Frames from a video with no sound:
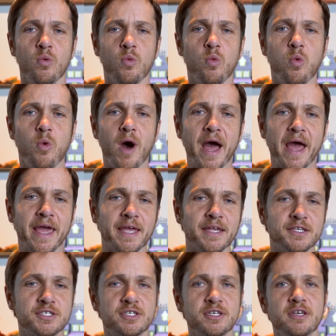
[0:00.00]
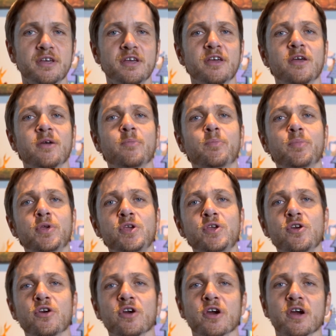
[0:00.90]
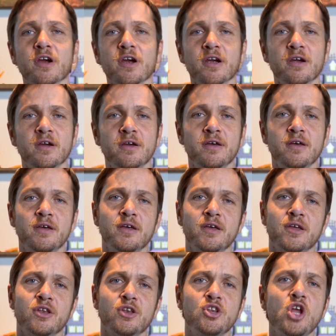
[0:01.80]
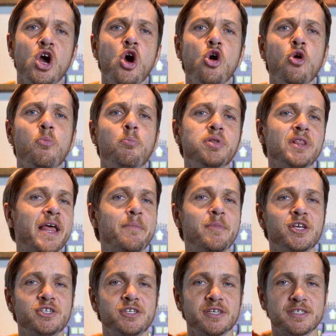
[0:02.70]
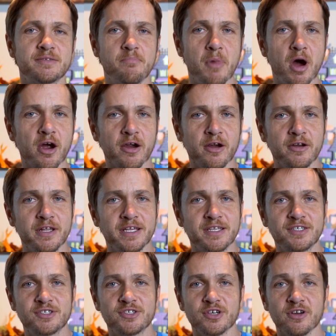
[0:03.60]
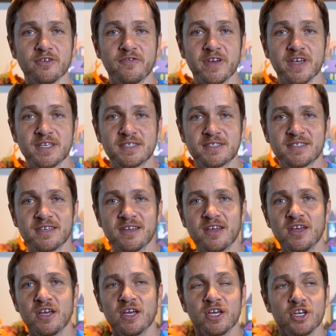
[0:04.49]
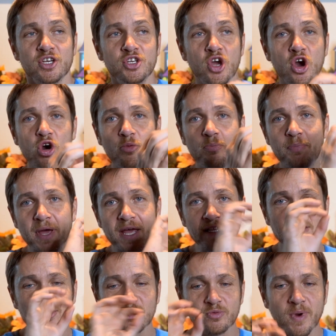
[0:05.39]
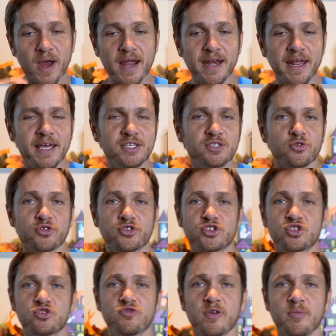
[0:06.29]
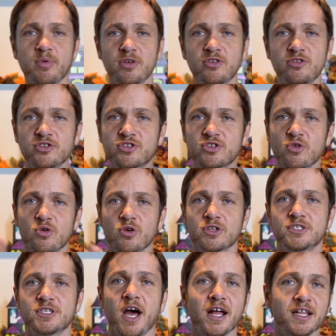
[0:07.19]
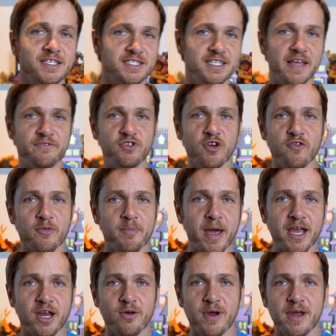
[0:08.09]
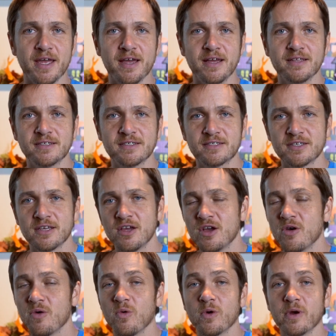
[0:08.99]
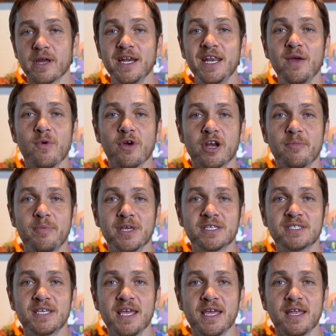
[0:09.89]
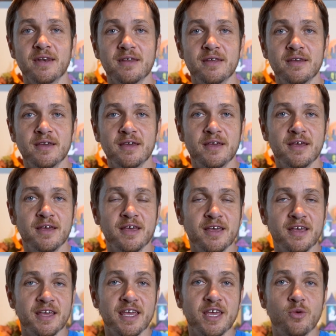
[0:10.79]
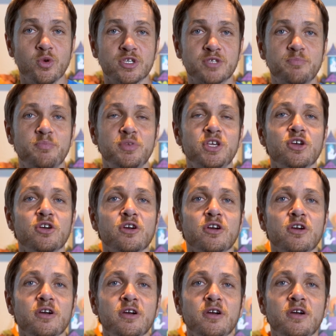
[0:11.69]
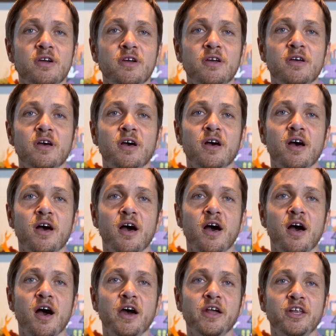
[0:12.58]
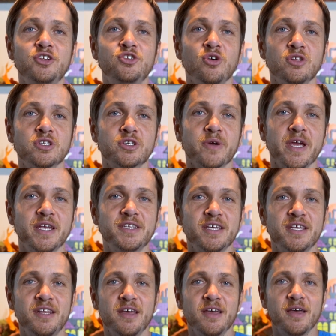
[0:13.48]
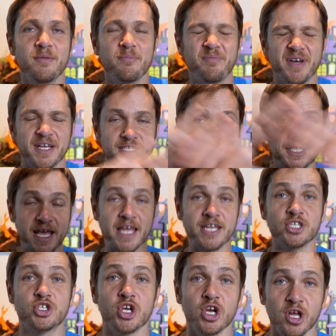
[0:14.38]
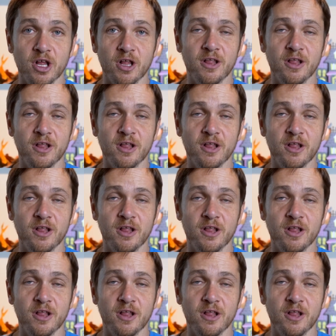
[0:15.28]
white, pure. No blemishes marred its surface. No pencil writings or scribbles or dots left over by crayons were anywhere to be seen. It was pure, unadulterated potential.